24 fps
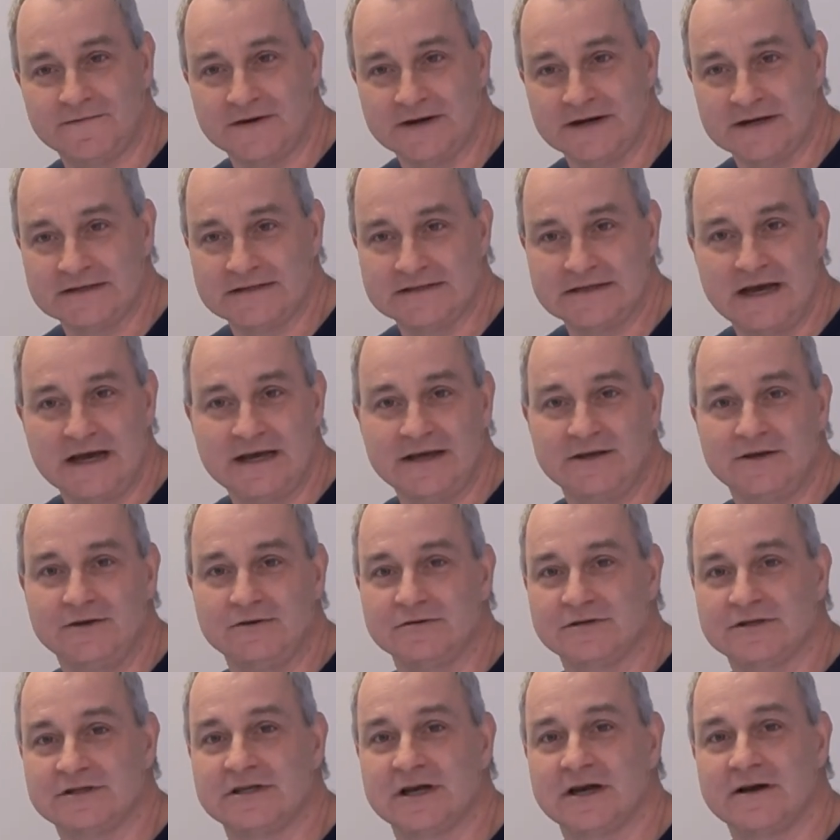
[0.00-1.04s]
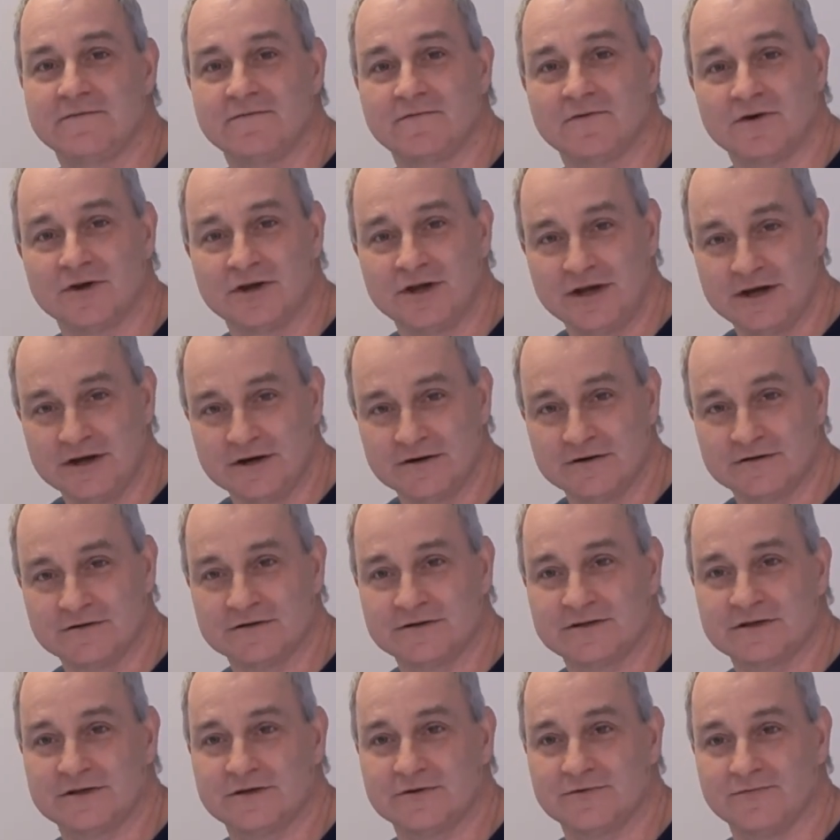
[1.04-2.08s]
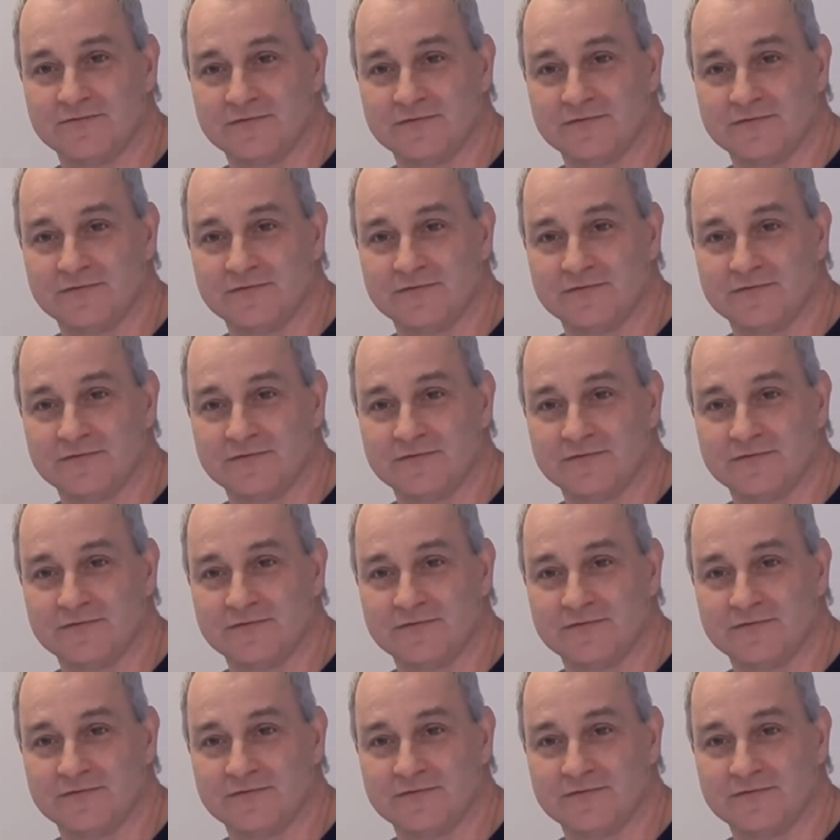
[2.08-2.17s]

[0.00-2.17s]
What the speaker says: and it take you several years to